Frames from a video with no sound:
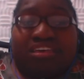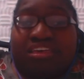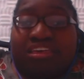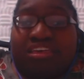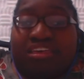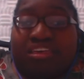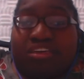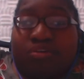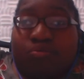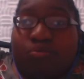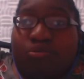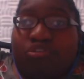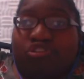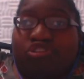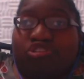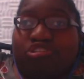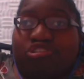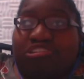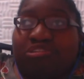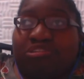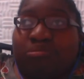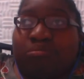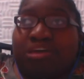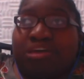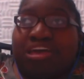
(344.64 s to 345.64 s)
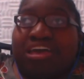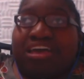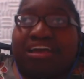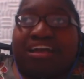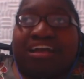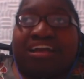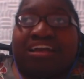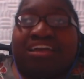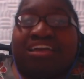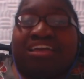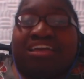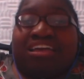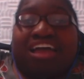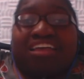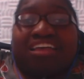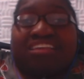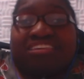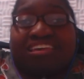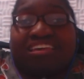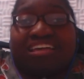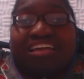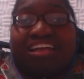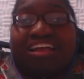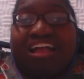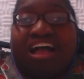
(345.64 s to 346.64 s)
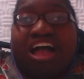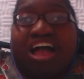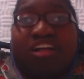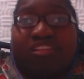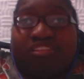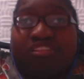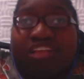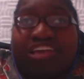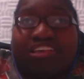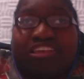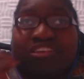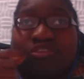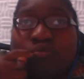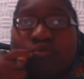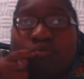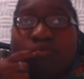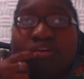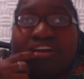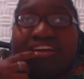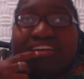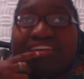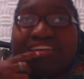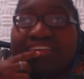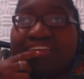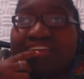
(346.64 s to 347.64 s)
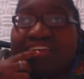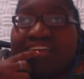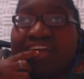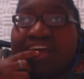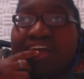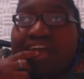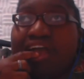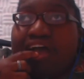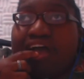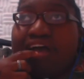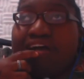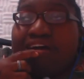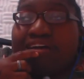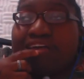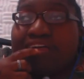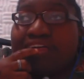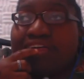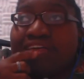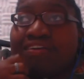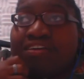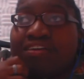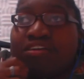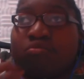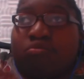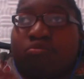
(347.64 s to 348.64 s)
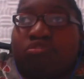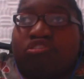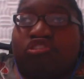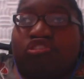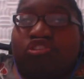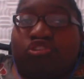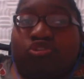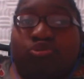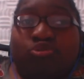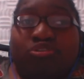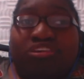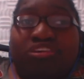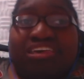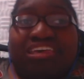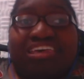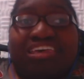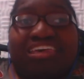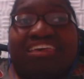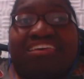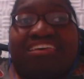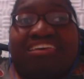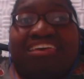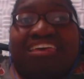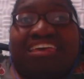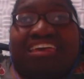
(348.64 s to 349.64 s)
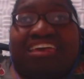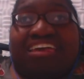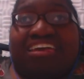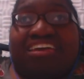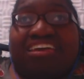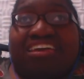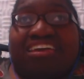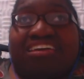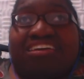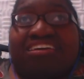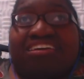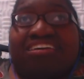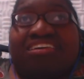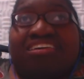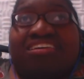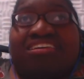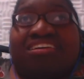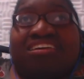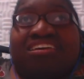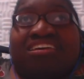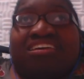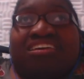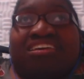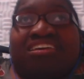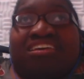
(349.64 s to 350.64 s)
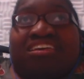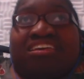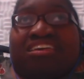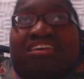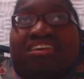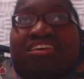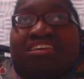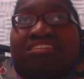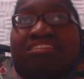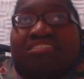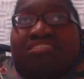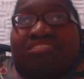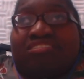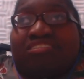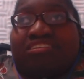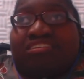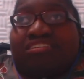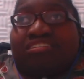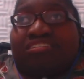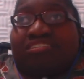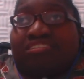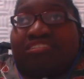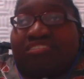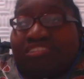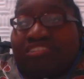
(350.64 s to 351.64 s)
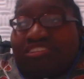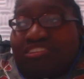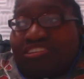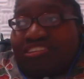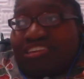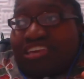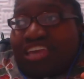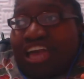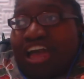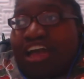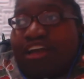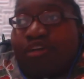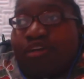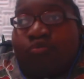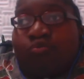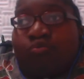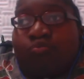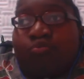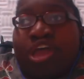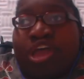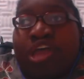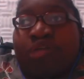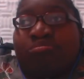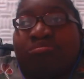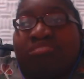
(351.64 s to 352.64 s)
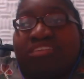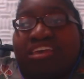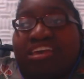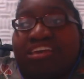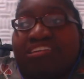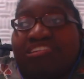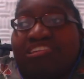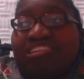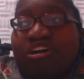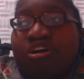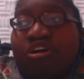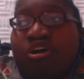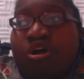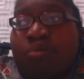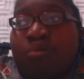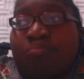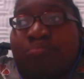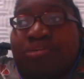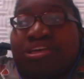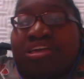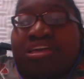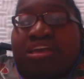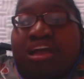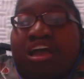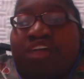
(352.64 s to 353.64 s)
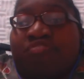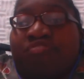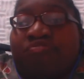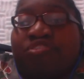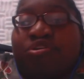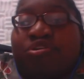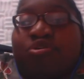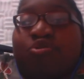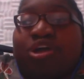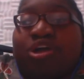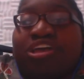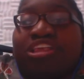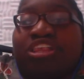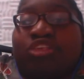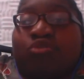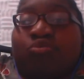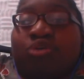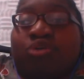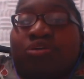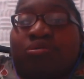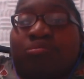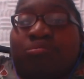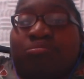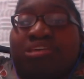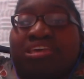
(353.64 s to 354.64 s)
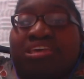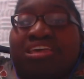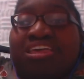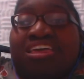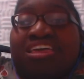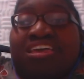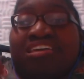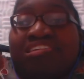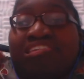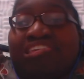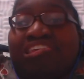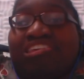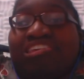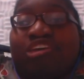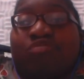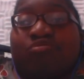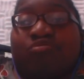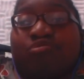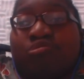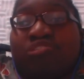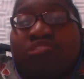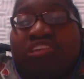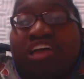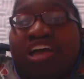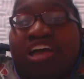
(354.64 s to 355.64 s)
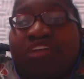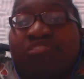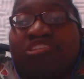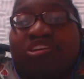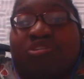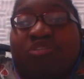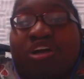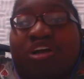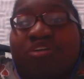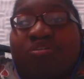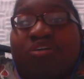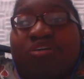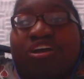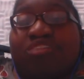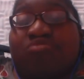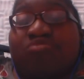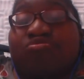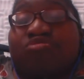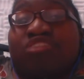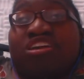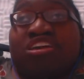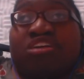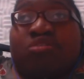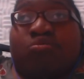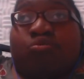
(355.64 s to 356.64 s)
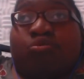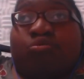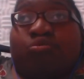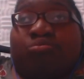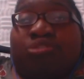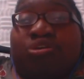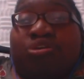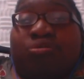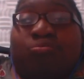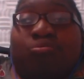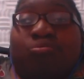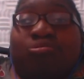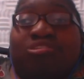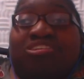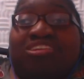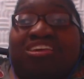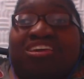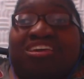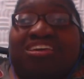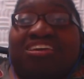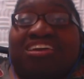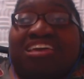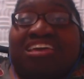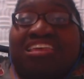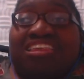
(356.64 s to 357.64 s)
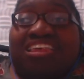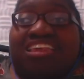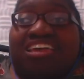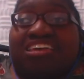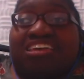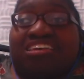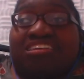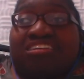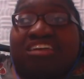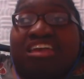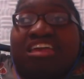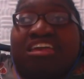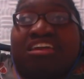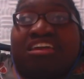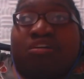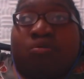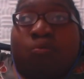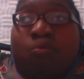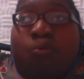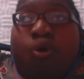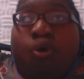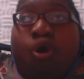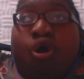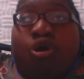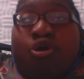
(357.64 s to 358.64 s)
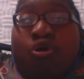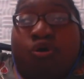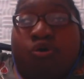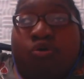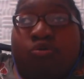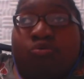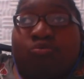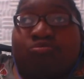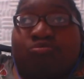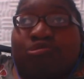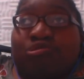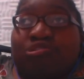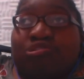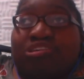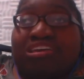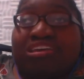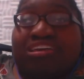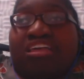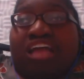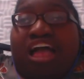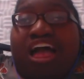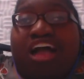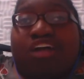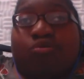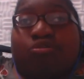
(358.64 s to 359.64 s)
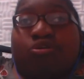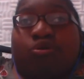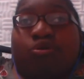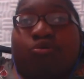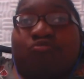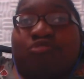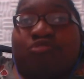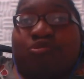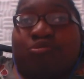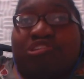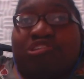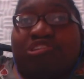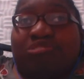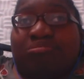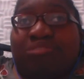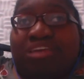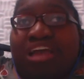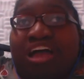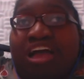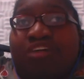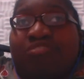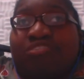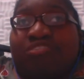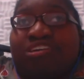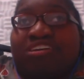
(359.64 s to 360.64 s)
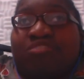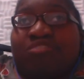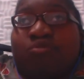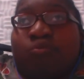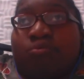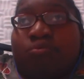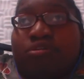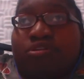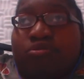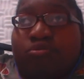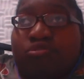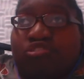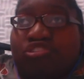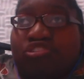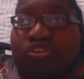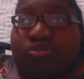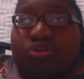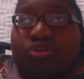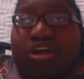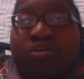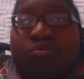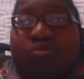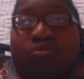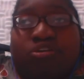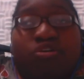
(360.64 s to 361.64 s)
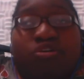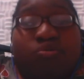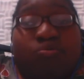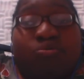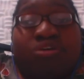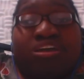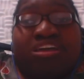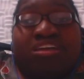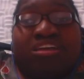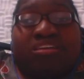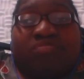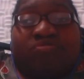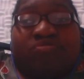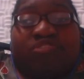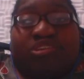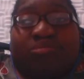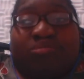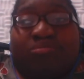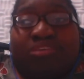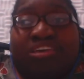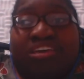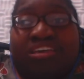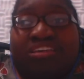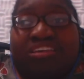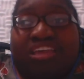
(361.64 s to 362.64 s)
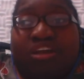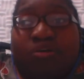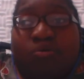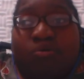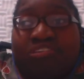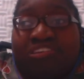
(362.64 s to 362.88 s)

it was just bad. I did not like the way I was treated. And to kind of wrap things up, I feel like there have been several times in my life where people think they can walk all over me. I don't know if it was because I'm in a wheelchair. I don't know if it's because I look